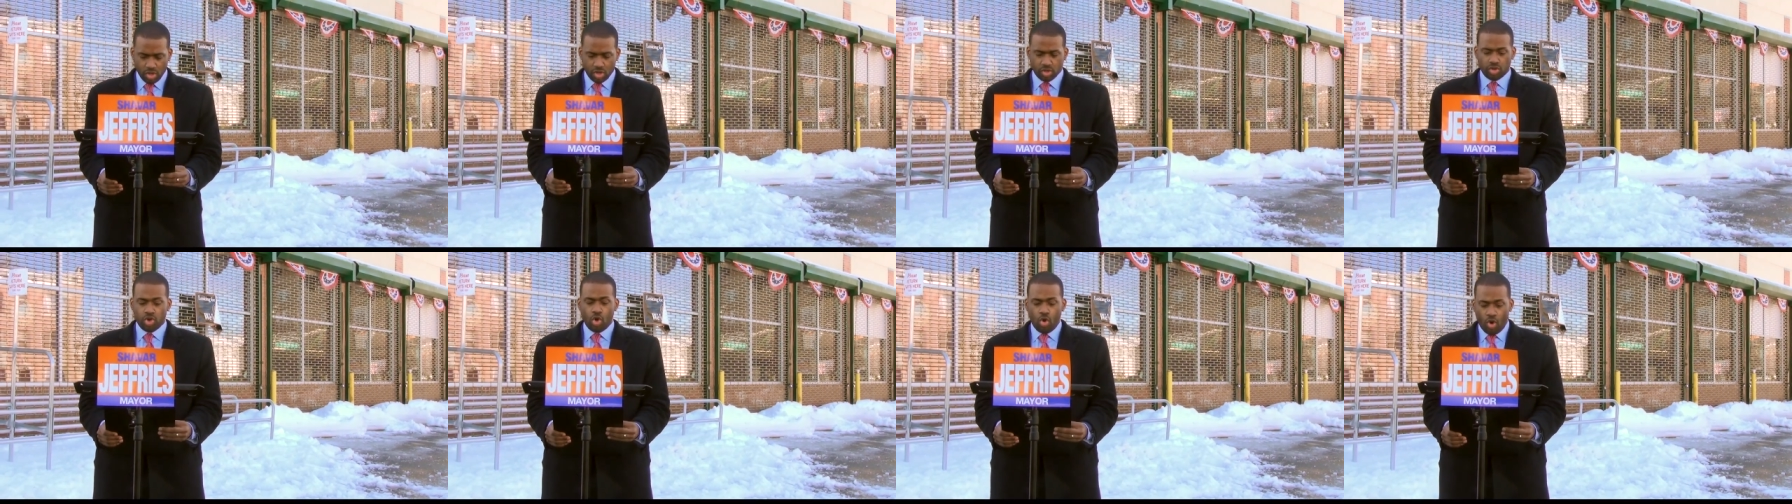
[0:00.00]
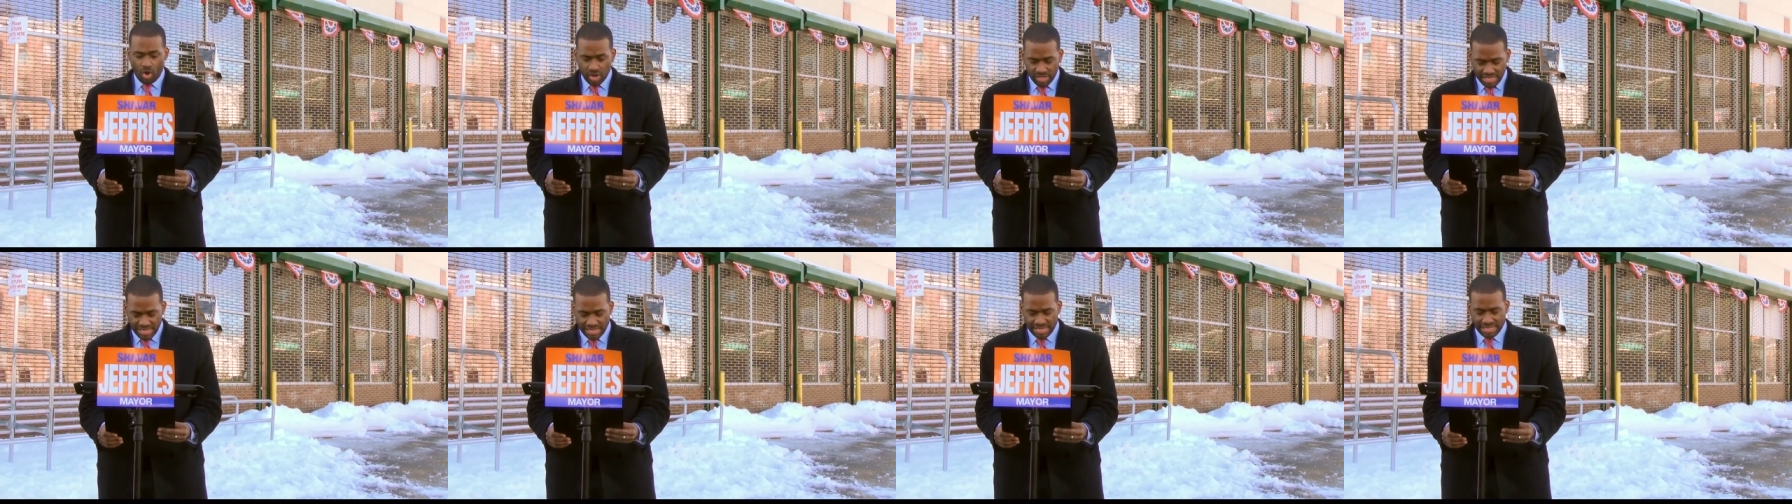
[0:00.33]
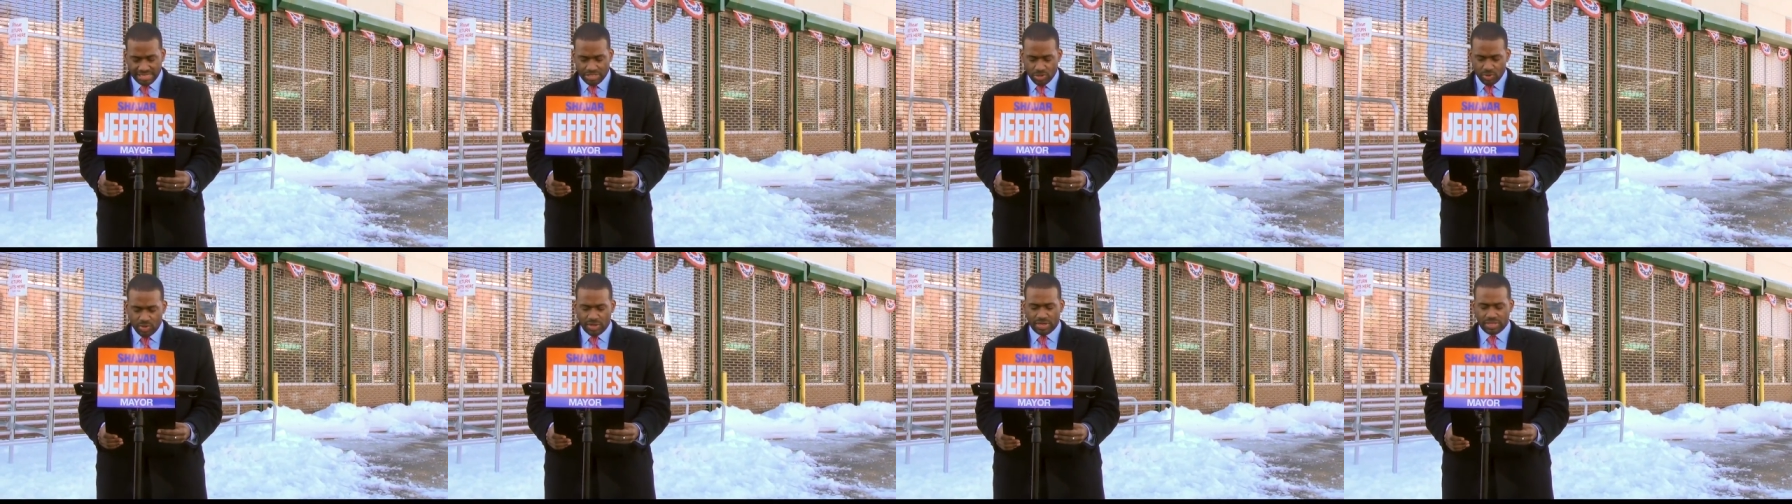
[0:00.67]
Nor did he
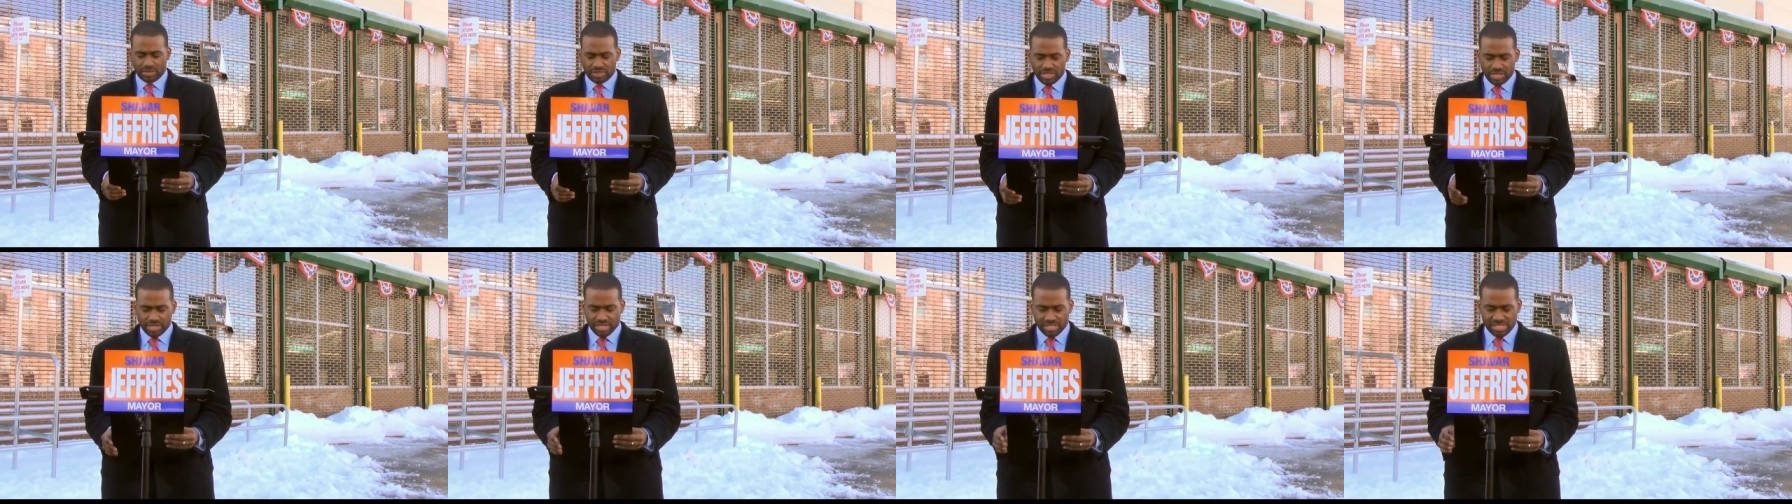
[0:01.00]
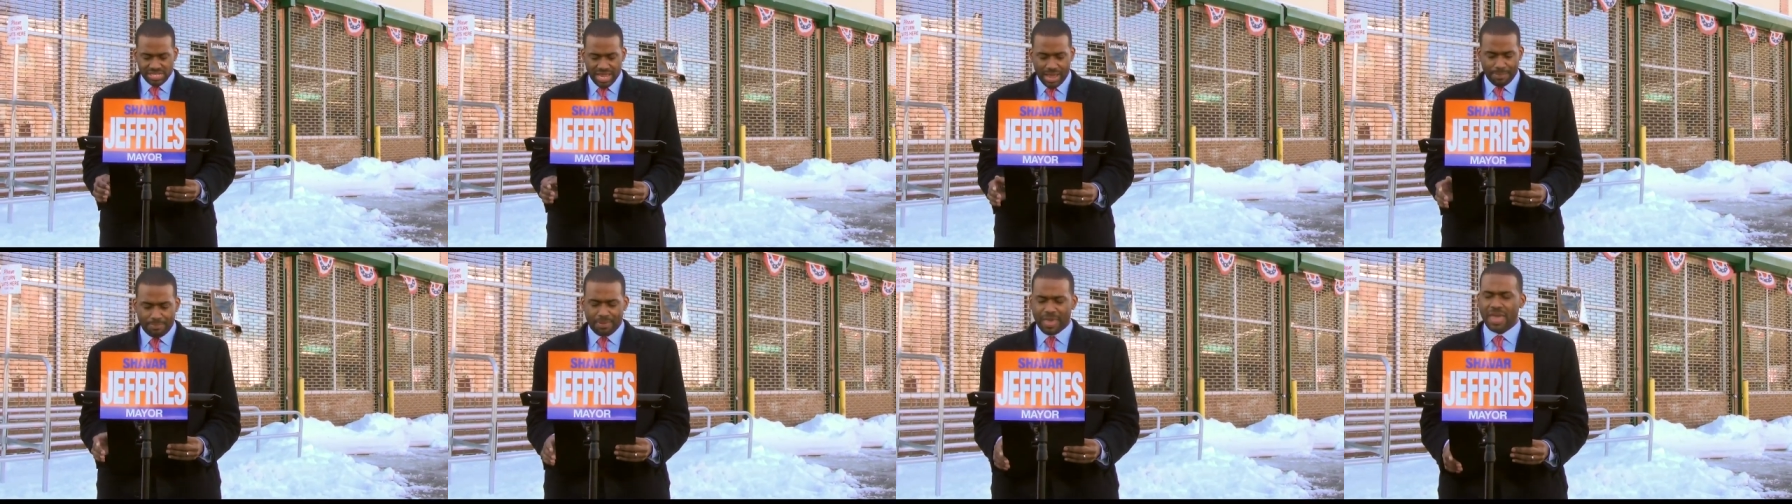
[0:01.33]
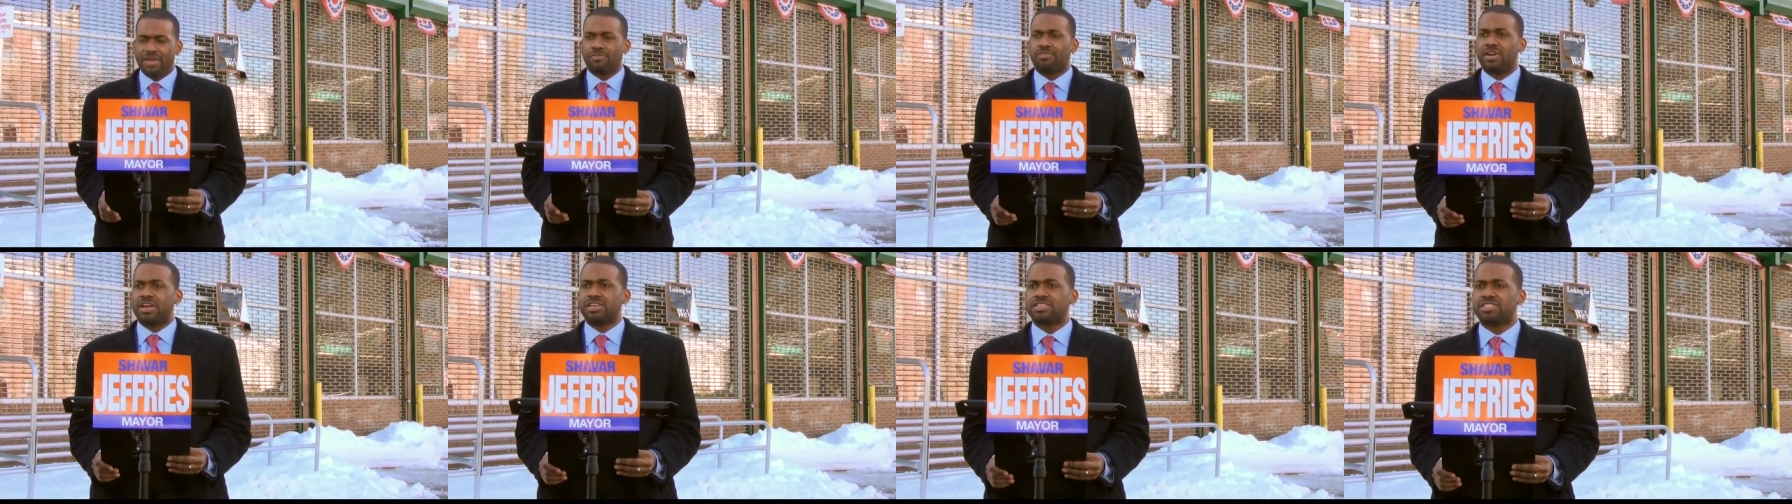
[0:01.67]
do anything to stop
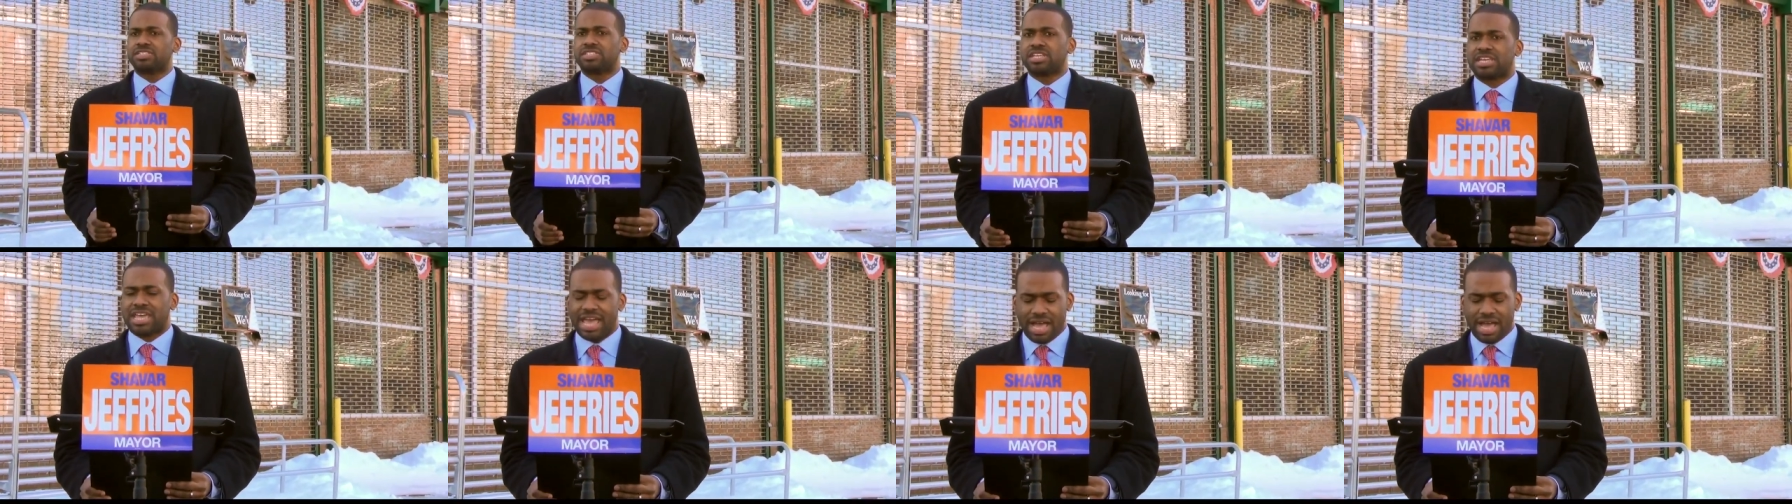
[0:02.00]
pay raises to